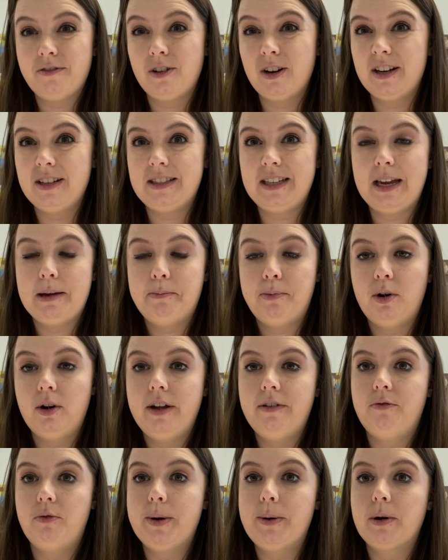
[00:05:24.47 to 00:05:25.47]
For example,
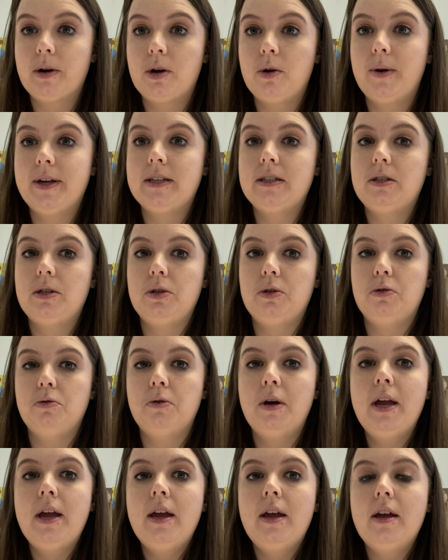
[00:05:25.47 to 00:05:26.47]
if we were going to